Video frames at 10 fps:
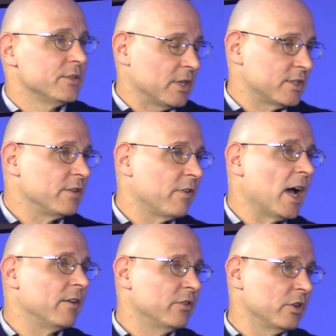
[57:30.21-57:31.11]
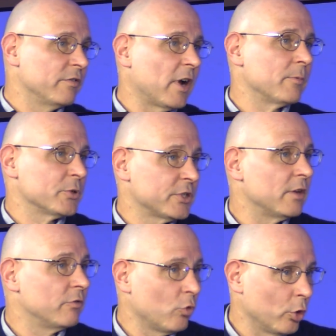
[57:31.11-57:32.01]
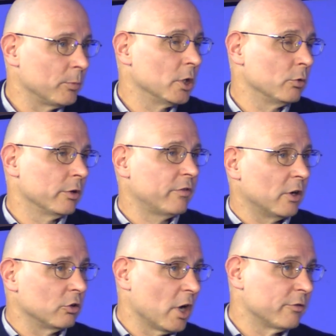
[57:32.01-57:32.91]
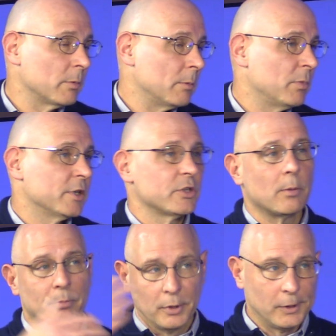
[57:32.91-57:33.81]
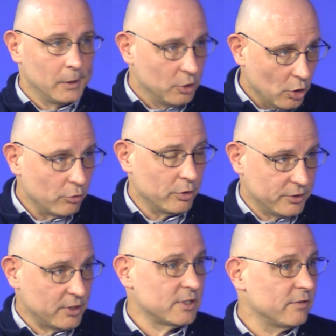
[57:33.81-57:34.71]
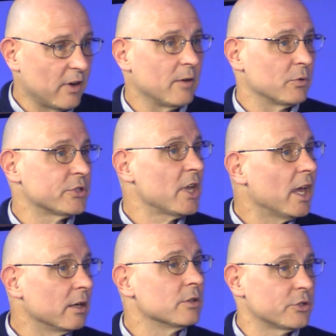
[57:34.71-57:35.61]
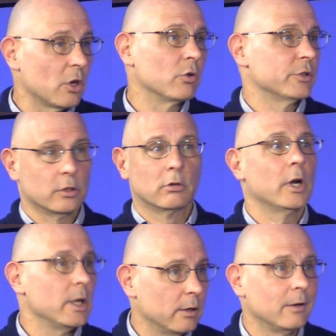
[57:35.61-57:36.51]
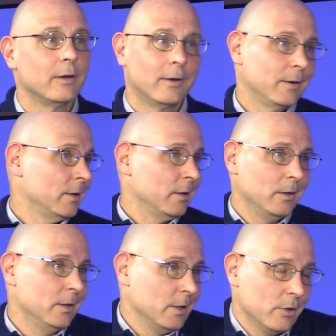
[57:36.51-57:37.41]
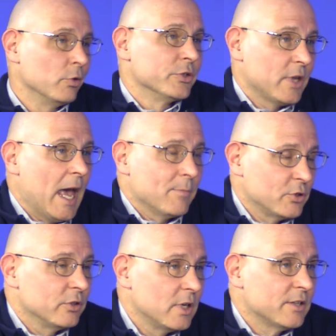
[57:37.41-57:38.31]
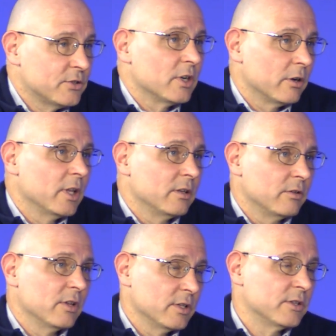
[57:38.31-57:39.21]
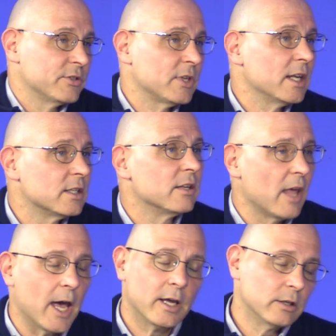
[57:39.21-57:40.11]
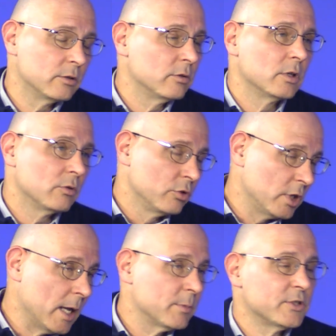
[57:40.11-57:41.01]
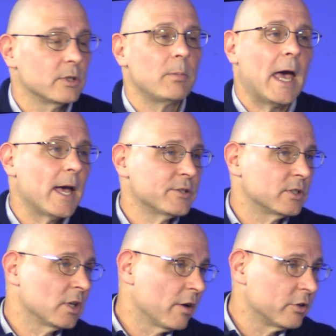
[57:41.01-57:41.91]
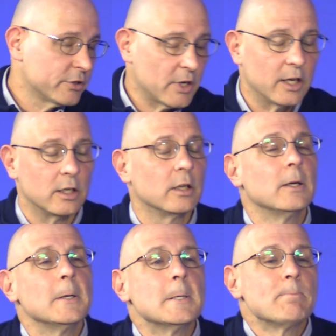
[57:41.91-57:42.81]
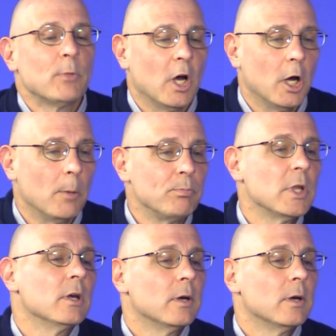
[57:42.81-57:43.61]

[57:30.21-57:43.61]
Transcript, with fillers: 65 35 percent formula where the federal government picks up you know the 65 percent. So it's a great. It, it was absolutely necessary that, that the state did that and unanimously passed, and the governor signed it. Um,